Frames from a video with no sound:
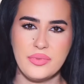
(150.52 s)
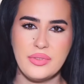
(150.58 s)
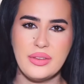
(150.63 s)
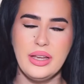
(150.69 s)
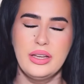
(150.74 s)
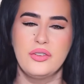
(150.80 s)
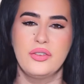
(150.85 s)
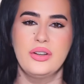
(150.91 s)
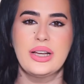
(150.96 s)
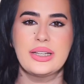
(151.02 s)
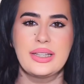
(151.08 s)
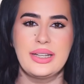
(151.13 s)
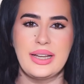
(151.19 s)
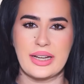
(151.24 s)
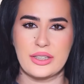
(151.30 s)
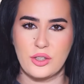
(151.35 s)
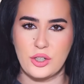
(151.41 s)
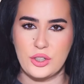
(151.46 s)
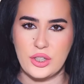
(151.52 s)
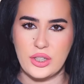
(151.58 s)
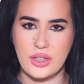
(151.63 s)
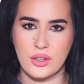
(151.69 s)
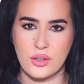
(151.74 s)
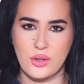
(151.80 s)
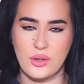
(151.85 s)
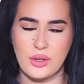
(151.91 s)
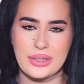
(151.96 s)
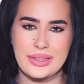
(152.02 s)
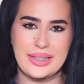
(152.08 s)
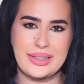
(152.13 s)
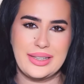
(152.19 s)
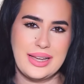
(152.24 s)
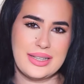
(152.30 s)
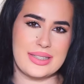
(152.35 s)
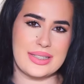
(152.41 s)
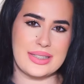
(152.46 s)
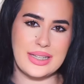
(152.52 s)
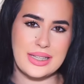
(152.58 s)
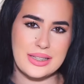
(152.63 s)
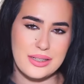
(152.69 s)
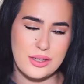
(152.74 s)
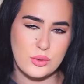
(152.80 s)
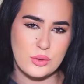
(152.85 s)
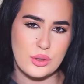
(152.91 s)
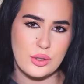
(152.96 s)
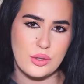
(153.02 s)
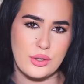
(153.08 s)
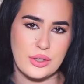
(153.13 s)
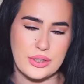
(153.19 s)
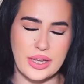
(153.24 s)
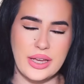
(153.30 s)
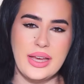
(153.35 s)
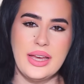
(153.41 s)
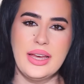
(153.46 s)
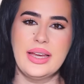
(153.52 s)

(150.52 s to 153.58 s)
I feel like the lactonic accord, that as a standalone accord,